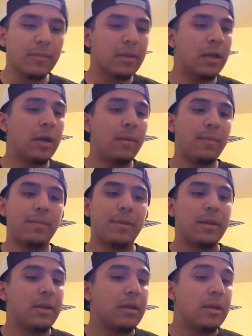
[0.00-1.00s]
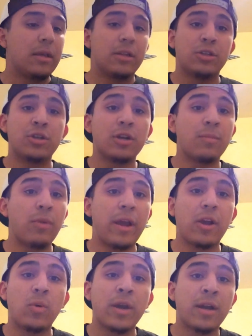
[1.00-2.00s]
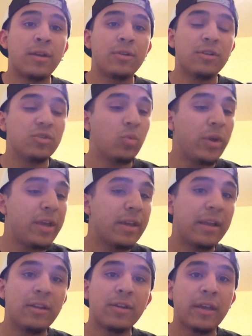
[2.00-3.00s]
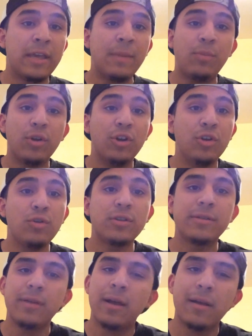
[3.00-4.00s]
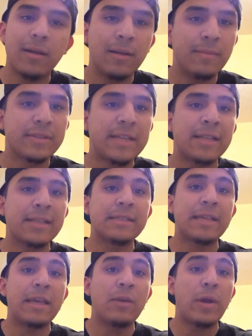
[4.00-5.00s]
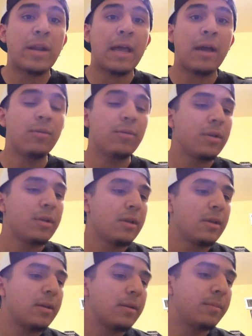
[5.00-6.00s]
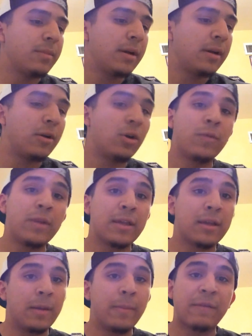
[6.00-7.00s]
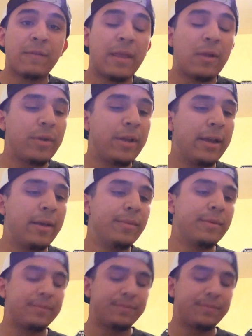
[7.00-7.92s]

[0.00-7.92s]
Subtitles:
Took Brian Quick under his wing, and look, he produced. Sad to say he went out, but hopefully he can come back from that rehab.